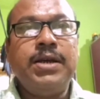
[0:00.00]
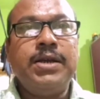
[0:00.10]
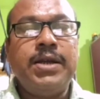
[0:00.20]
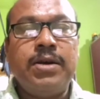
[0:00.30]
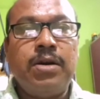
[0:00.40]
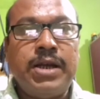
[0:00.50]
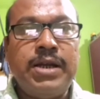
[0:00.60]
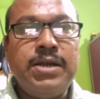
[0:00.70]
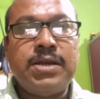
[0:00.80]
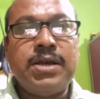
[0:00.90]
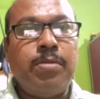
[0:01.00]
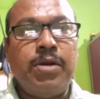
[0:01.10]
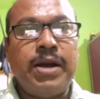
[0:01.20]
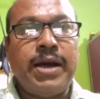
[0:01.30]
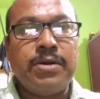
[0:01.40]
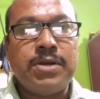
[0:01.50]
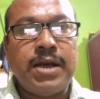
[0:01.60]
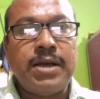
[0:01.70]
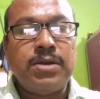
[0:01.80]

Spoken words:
they contains carbon dioxide.